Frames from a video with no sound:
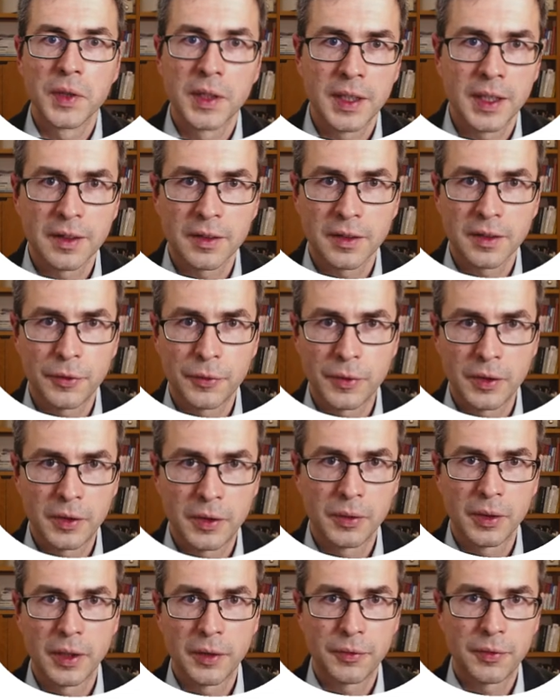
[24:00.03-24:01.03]
get after
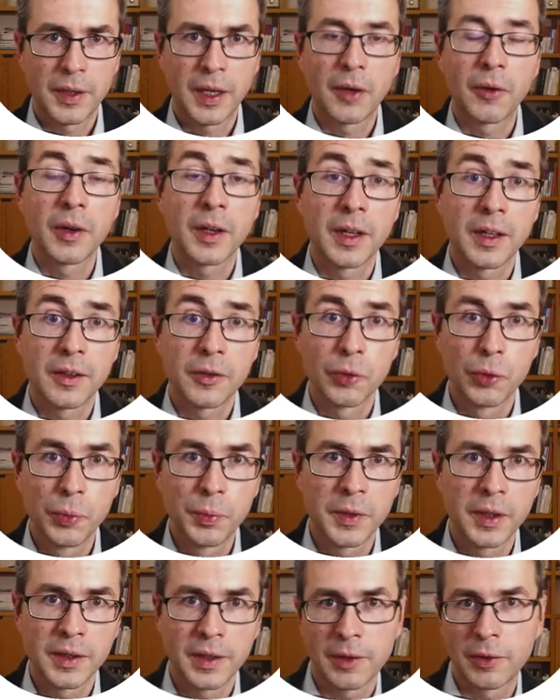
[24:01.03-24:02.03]
you have
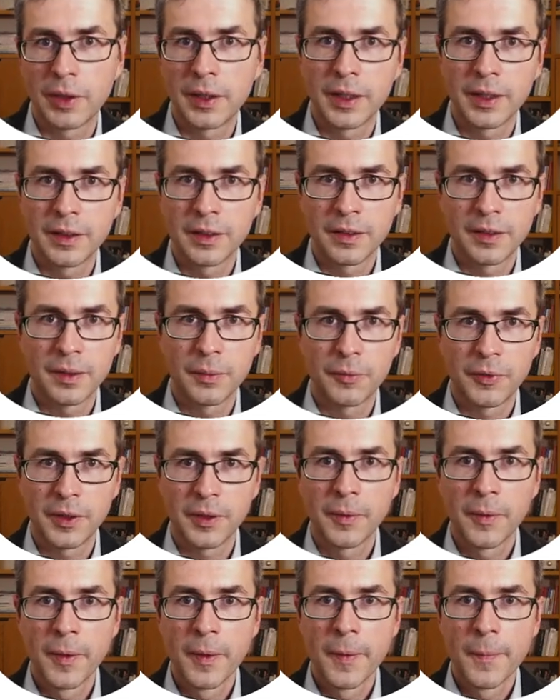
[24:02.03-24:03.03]
grouped and aggregated something.
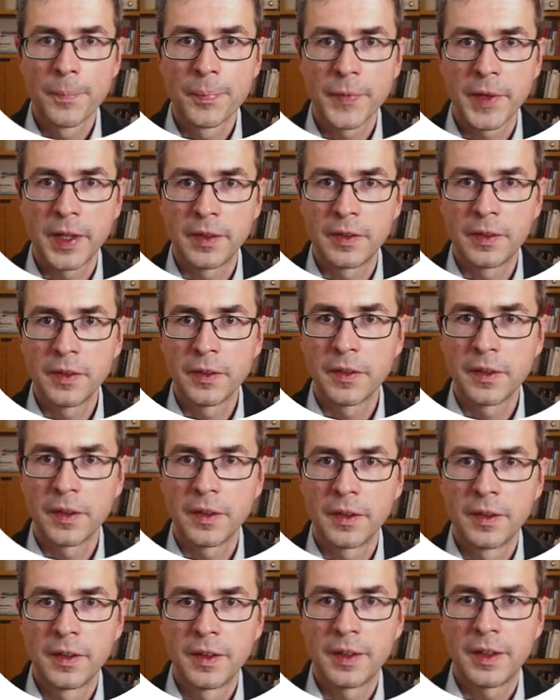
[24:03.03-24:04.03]
And here's an
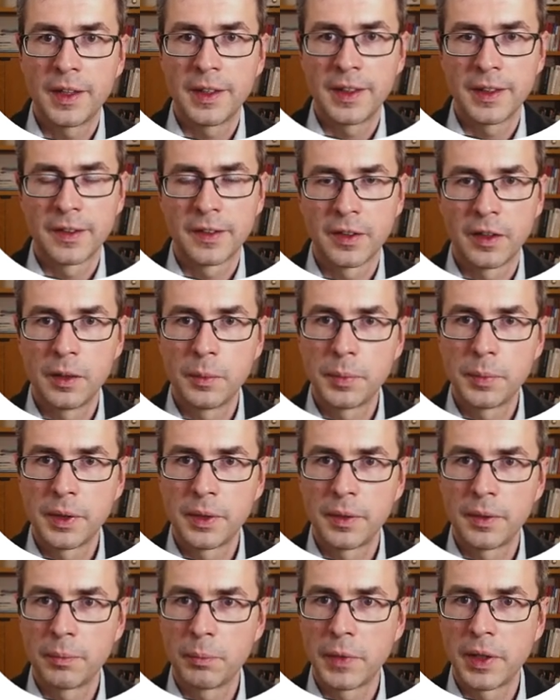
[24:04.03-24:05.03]

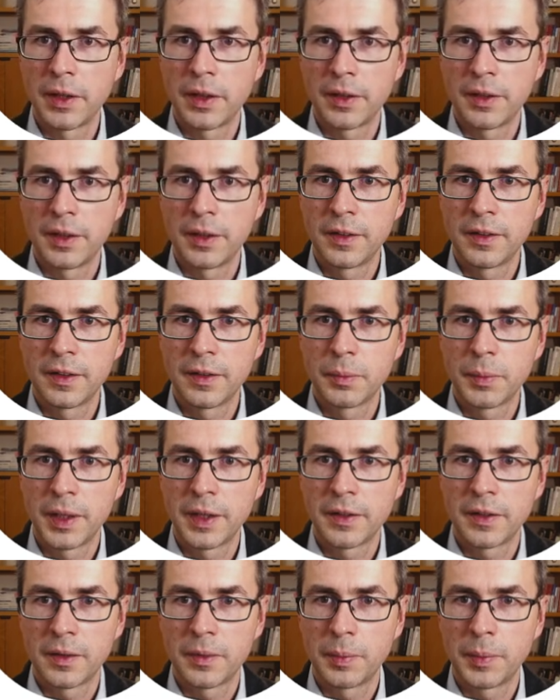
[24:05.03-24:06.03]
example, and I think this
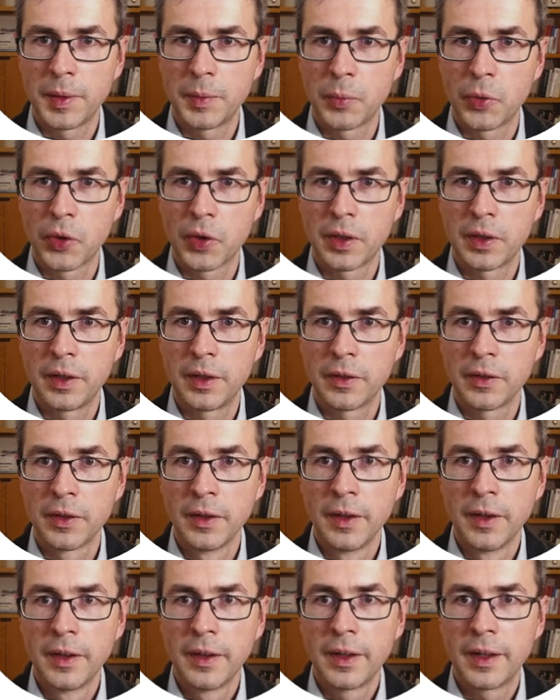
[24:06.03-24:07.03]
makes it a bit more clear.
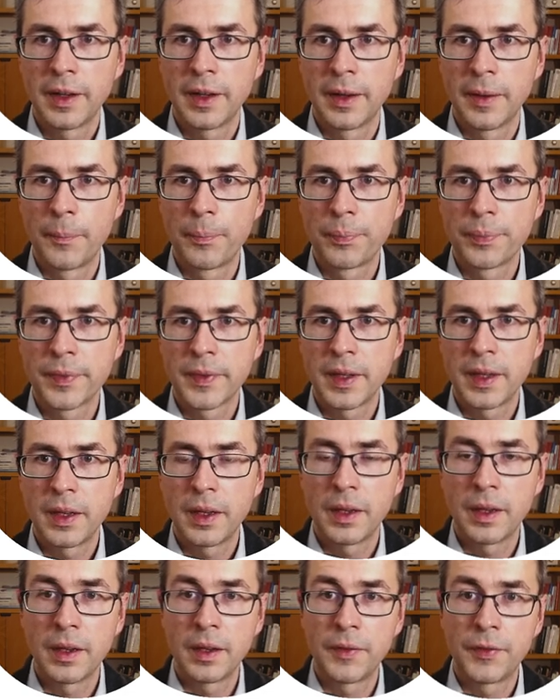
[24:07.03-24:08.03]

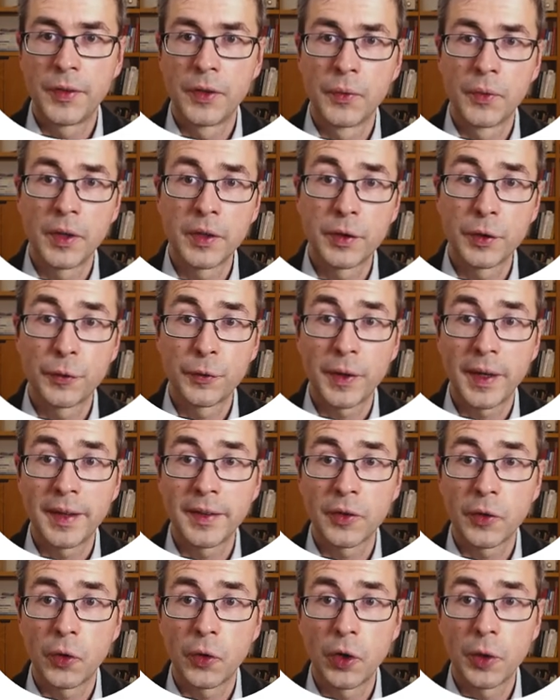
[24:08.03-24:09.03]
If you want to find
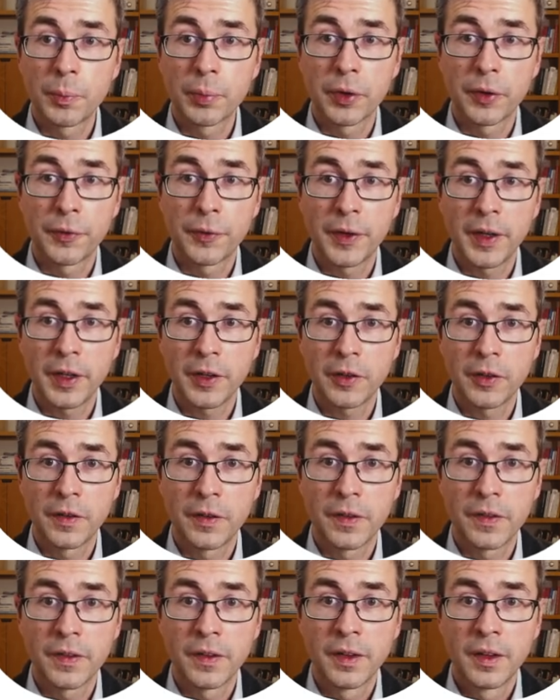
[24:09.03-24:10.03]
all
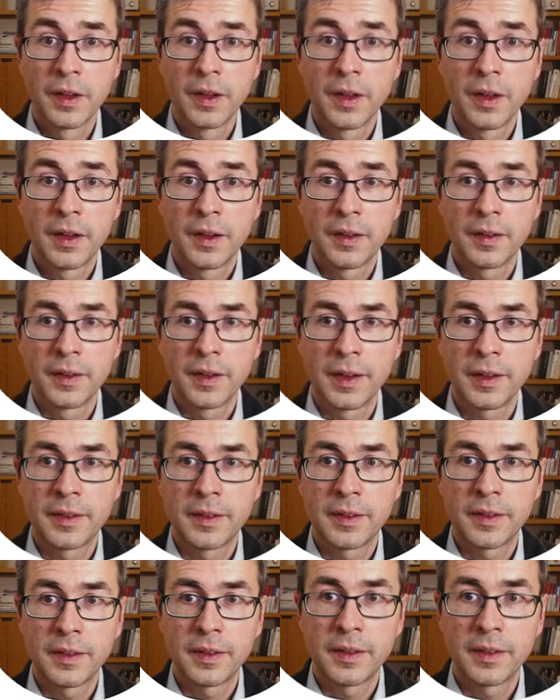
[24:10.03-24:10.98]
professions that